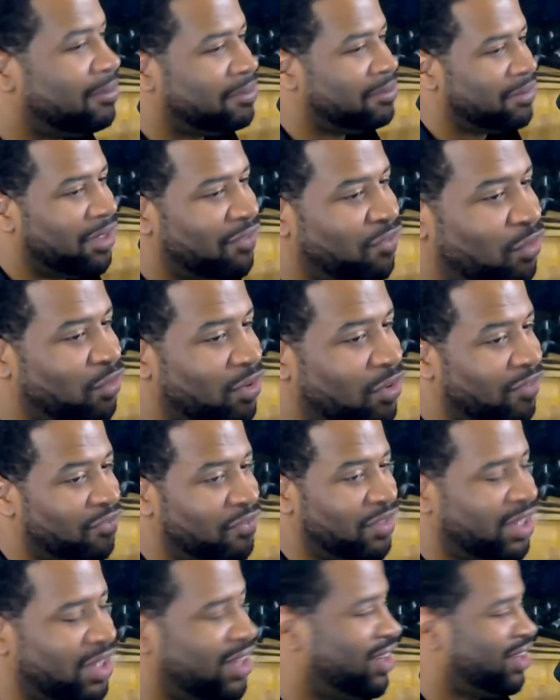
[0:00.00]
if you could,
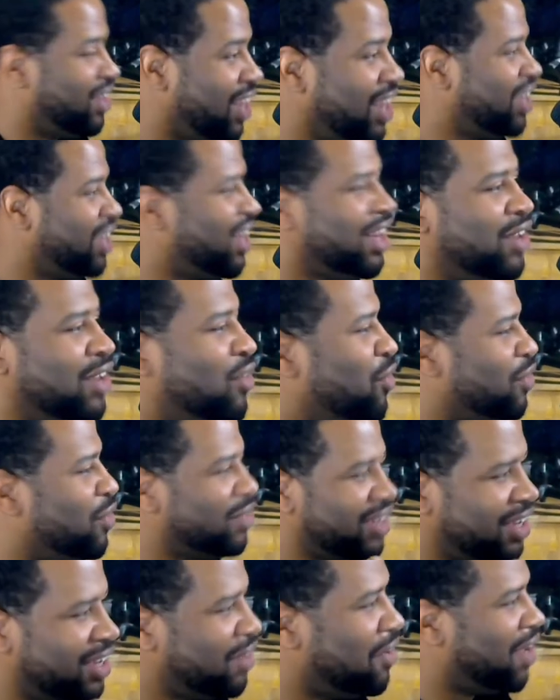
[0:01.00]
then
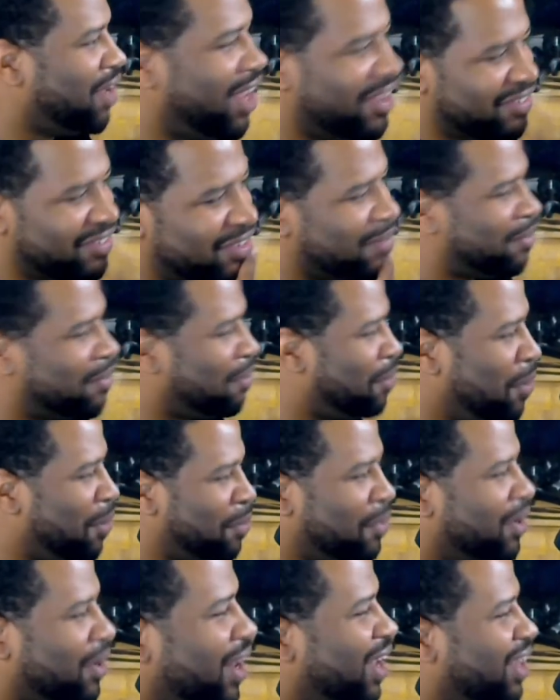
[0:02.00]
you'll have something
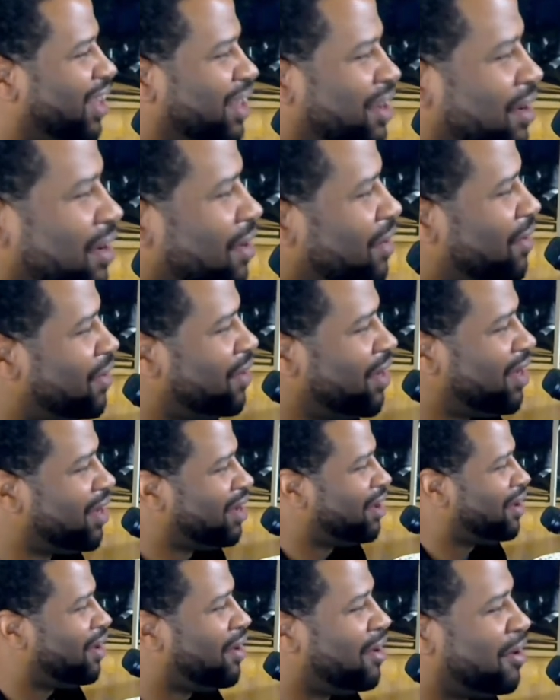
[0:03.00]
people like, you know.
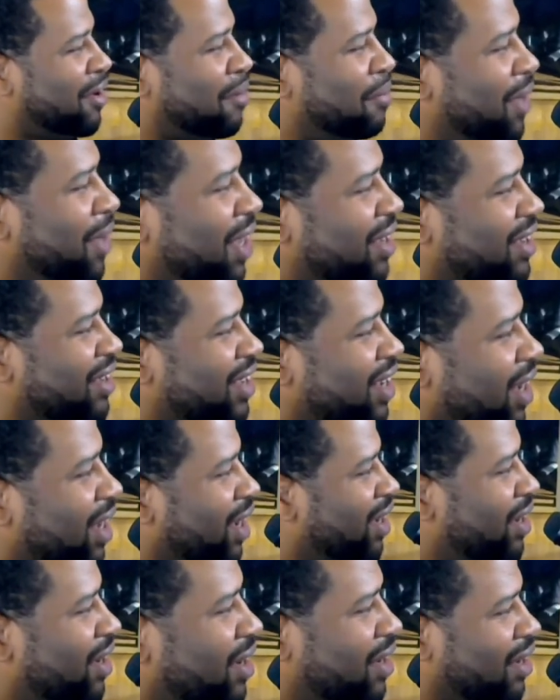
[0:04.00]
Oh man, look
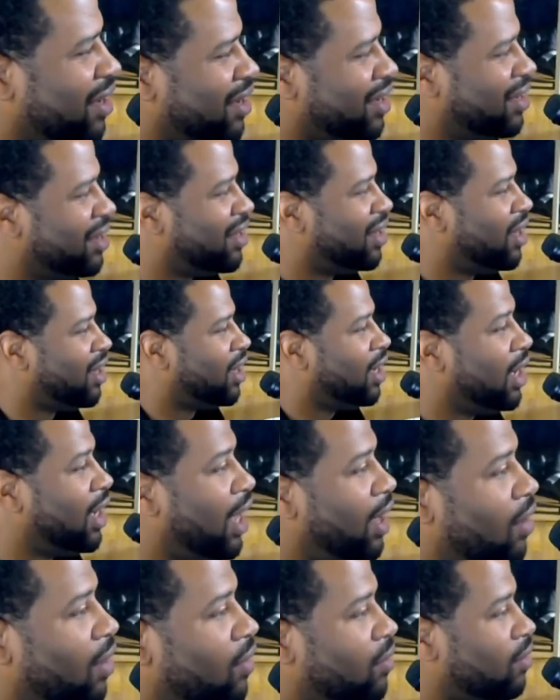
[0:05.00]
at that.
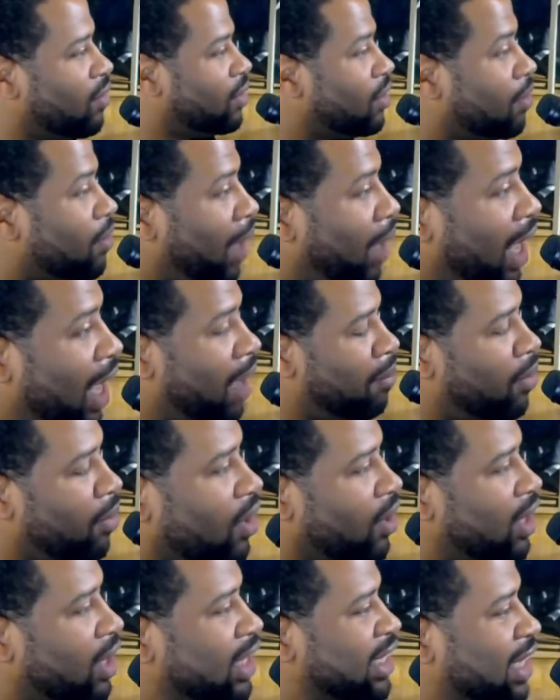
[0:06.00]
Now the bad
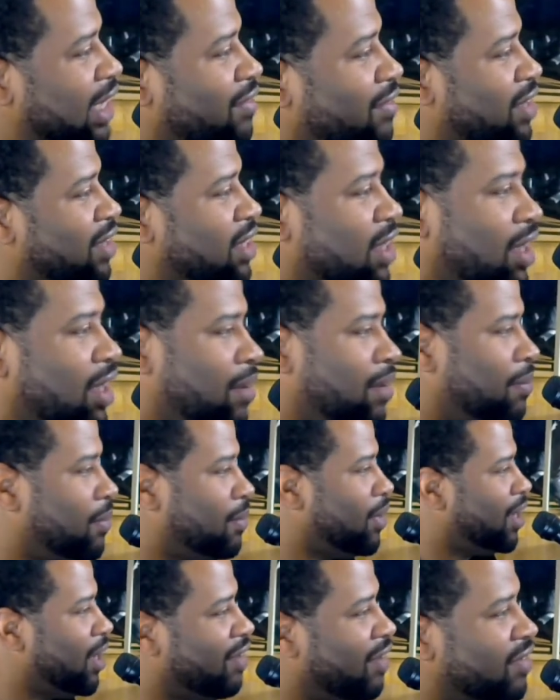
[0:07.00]
part is every time
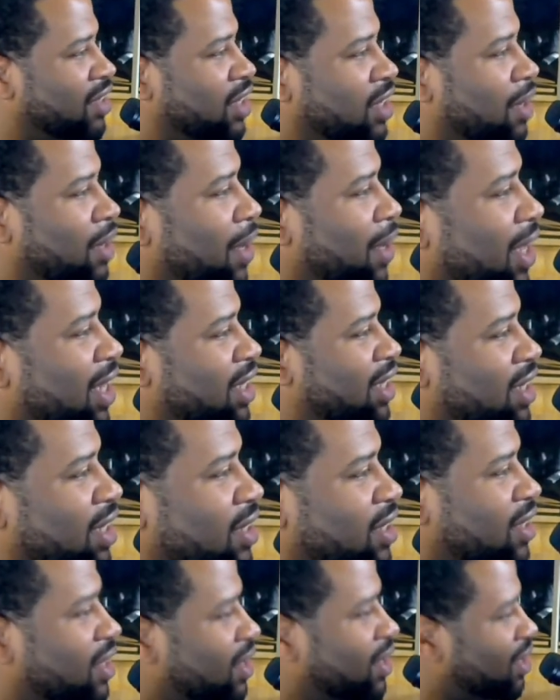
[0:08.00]
I hit
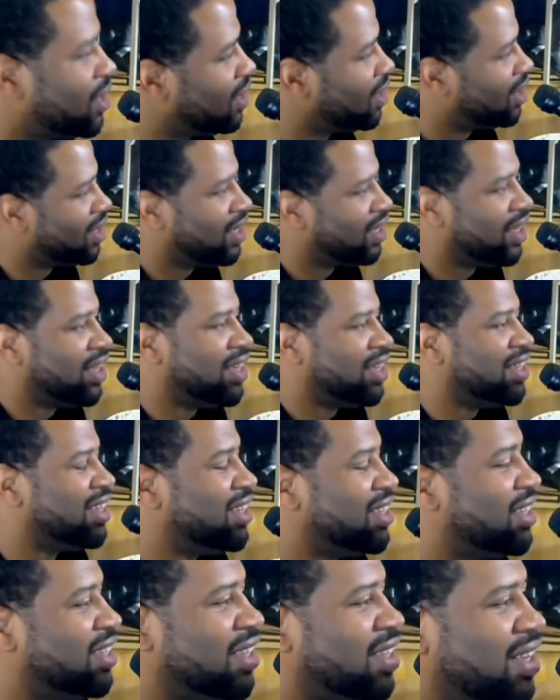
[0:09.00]
this
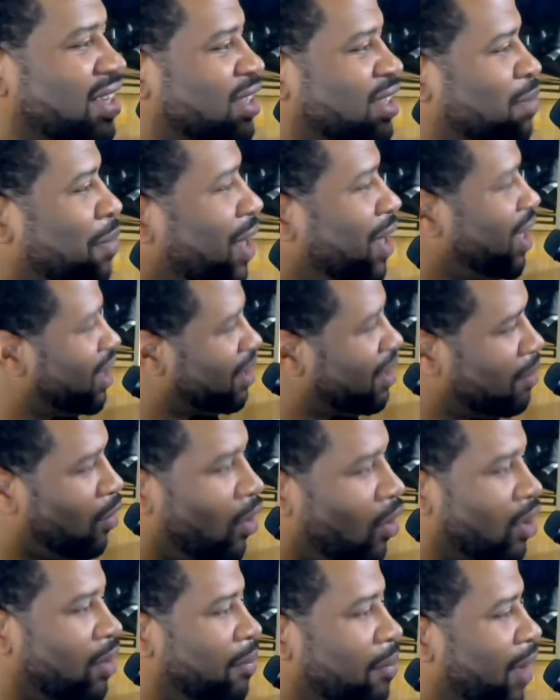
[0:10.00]
does make them
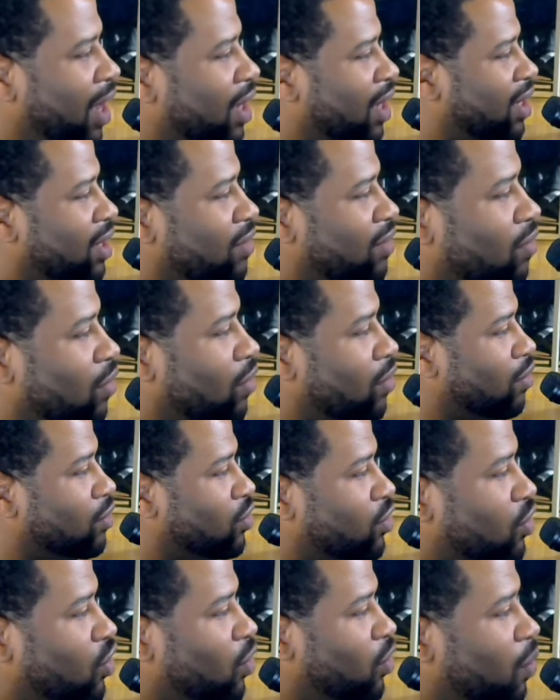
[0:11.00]
automatically roll.
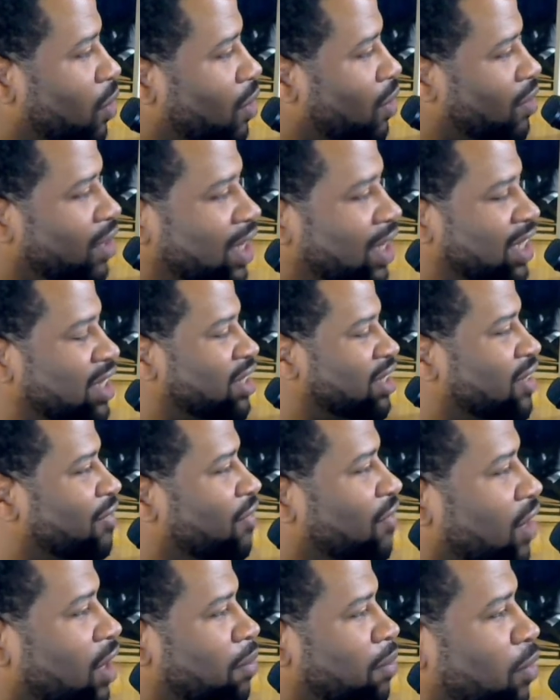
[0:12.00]
So you will need to
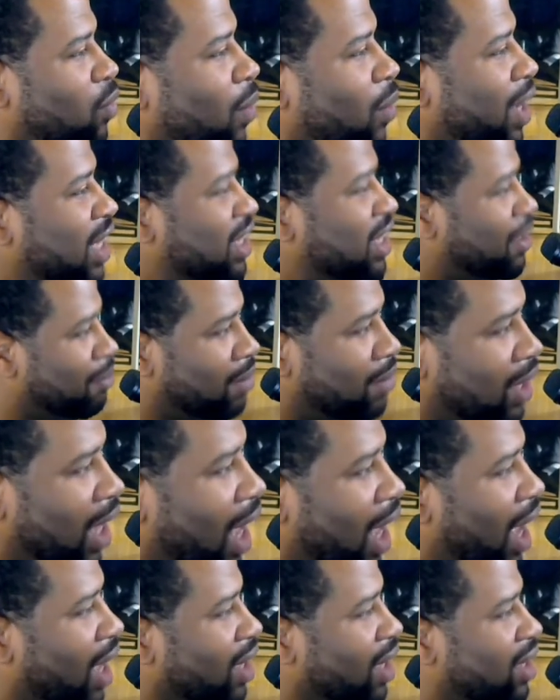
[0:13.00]
develop a way to
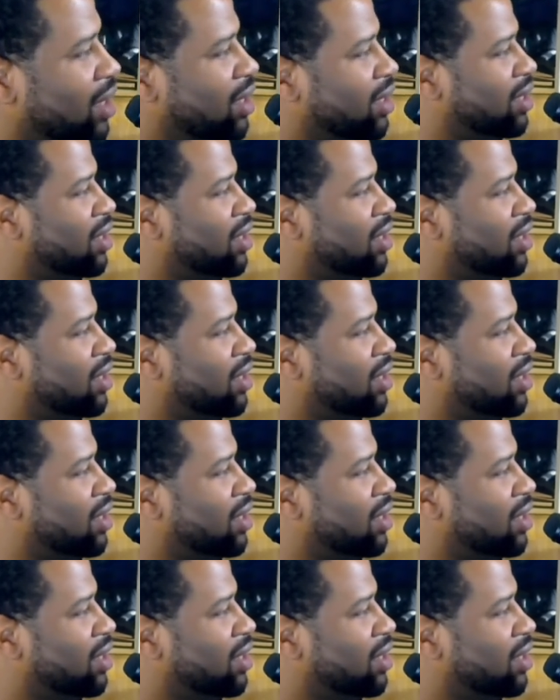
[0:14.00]
block.